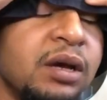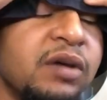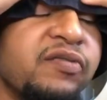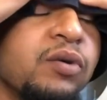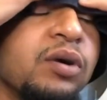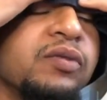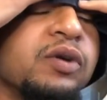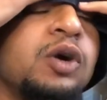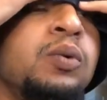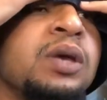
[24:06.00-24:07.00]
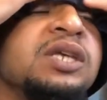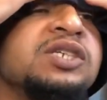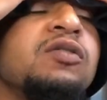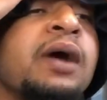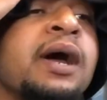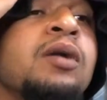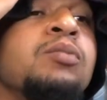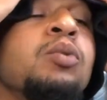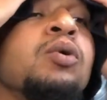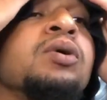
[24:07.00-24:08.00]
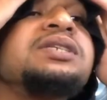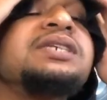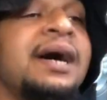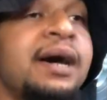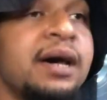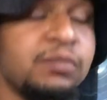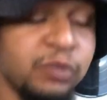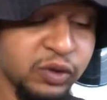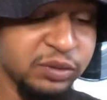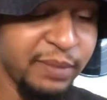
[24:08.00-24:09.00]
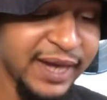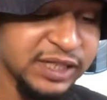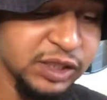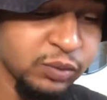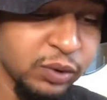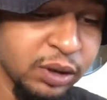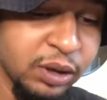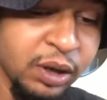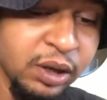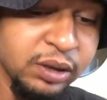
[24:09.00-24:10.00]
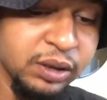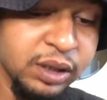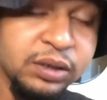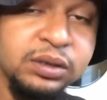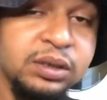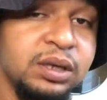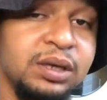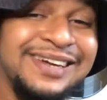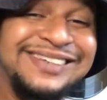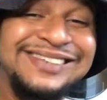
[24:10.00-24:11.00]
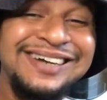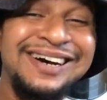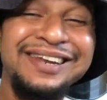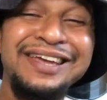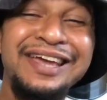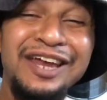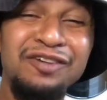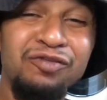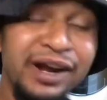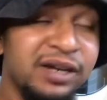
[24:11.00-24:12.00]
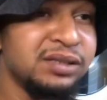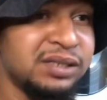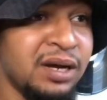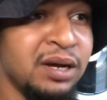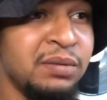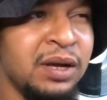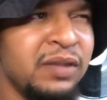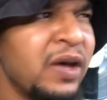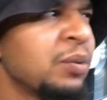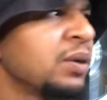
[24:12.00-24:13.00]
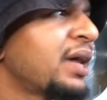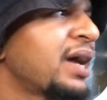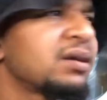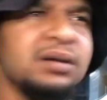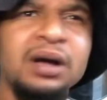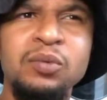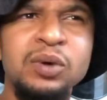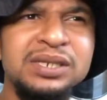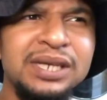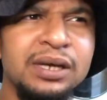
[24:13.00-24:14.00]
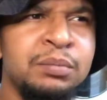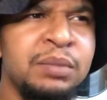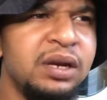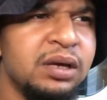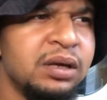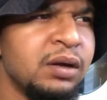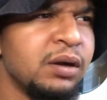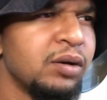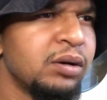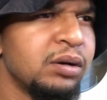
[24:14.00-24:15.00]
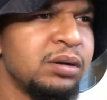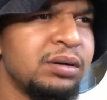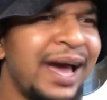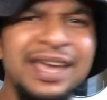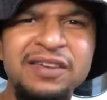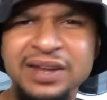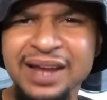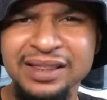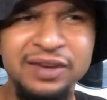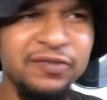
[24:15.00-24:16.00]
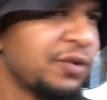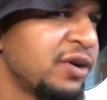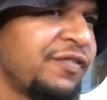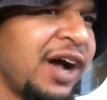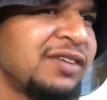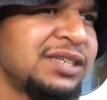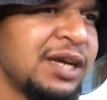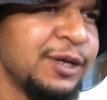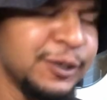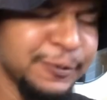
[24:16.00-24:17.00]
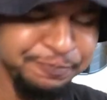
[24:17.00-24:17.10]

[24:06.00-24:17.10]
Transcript: for the Queen's Crown more time. Those matches were literally done in record time. They were like, I want to say a minute or not even that, like 45 seconds.